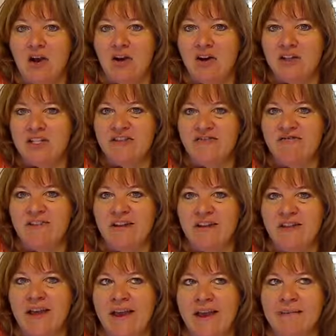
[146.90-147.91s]
Or do you feel
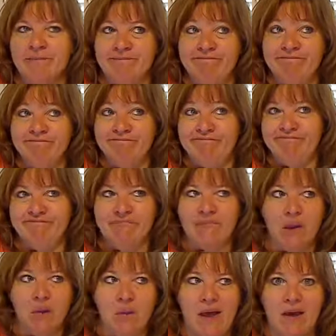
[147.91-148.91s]
like,
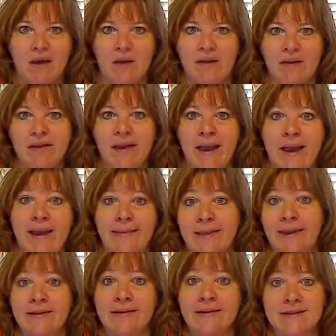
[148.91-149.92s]
well, yeah, I'd
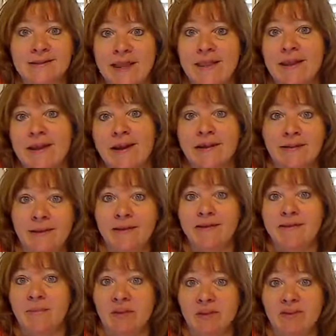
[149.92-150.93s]
like to say that, I'd like
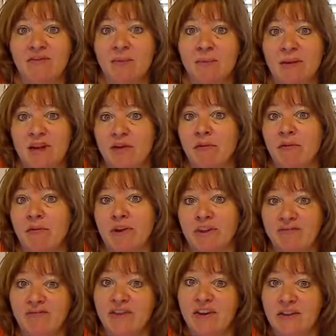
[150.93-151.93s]
to believe it, but I don't really
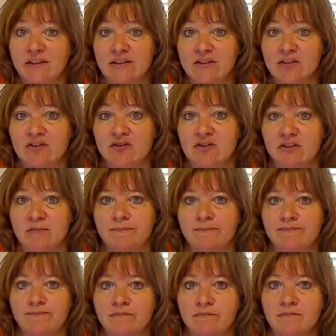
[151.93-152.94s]
feel it's true?
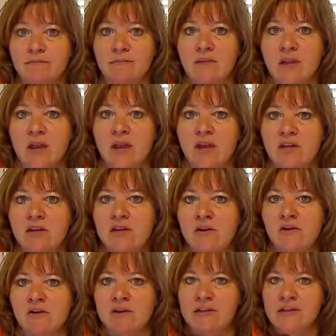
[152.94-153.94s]

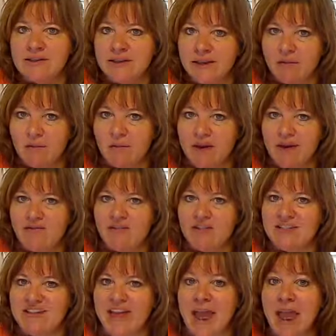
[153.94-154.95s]
Notice like whatever
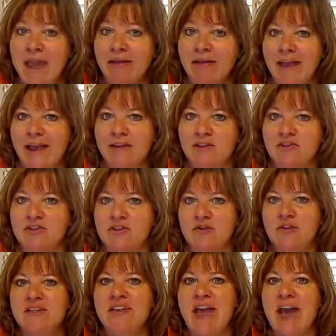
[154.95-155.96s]
tail enders
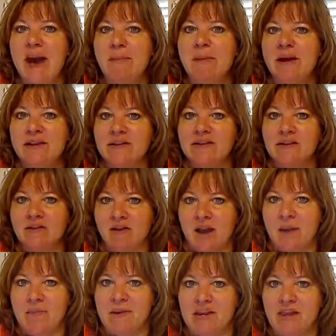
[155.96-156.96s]
or yeah buts are
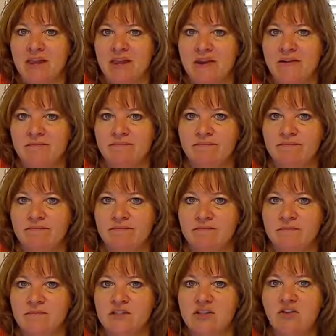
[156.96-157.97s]
coming in.
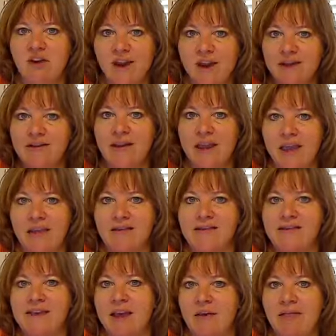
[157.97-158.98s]
So go ahead again,
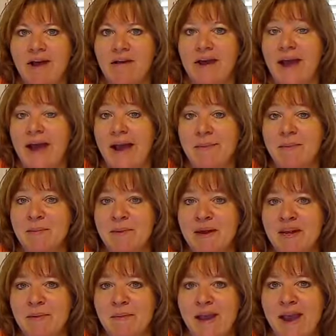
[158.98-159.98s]
say out loud, I'm a
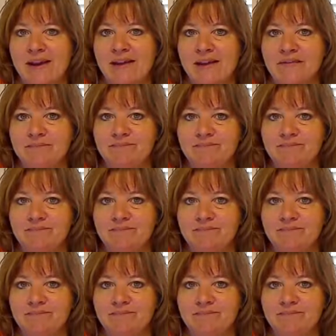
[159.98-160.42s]
money magnet.